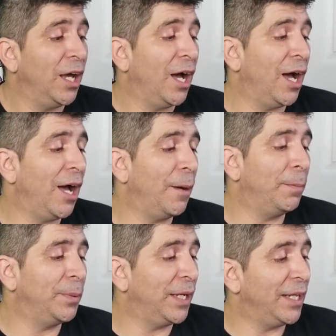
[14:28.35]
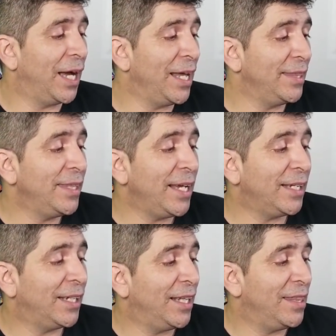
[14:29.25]
But I think
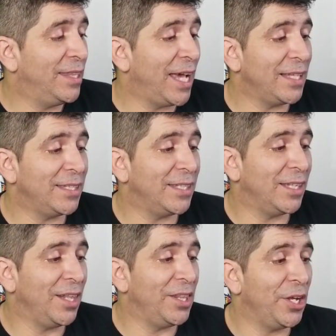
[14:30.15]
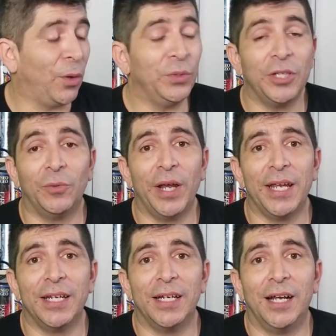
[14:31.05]
that's the only
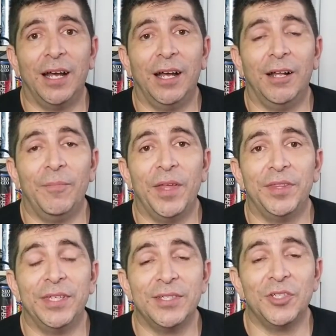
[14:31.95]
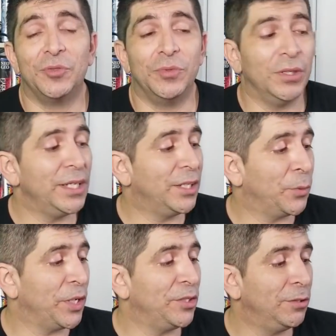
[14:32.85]
way that this is really
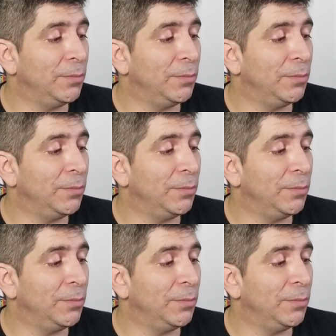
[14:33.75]
going to